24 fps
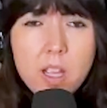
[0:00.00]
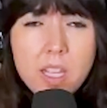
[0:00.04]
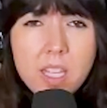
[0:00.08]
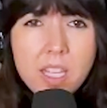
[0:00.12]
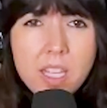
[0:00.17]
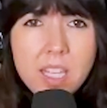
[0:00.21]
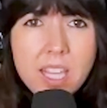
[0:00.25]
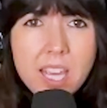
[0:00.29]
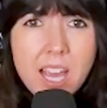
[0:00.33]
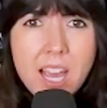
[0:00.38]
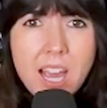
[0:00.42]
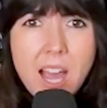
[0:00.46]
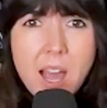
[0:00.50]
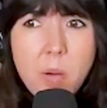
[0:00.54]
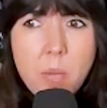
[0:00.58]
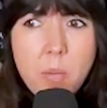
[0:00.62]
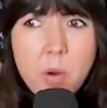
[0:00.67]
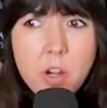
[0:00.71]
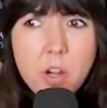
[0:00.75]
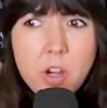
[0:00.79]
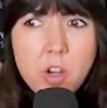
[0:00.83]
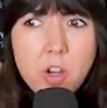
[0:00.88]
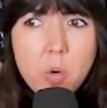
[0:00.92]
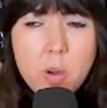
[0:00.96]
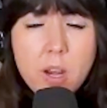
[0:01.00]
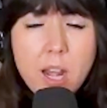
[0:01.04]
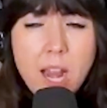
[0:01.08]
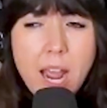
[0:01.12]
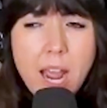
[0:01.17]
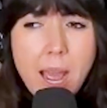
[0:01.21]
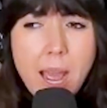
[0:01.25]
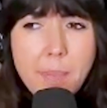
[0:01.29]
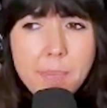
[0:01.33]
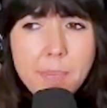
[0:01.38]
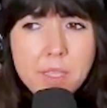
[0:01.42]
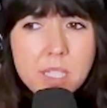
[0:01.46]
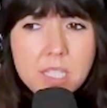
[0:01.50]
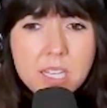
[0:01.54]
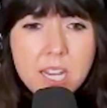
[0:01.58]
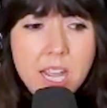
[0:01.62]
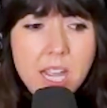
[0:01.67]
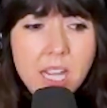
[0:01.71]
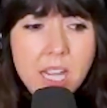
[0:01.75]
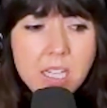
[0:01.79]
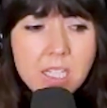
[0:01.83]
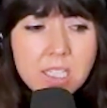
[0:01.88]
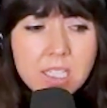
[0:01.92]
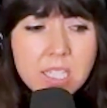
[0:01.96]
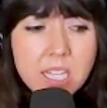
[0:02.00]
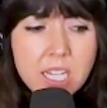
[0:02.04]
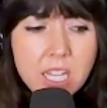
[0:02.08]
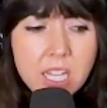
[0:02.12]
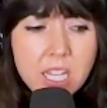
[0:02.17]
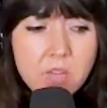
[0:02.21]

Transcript: yeah, I want to know what happens next. Like if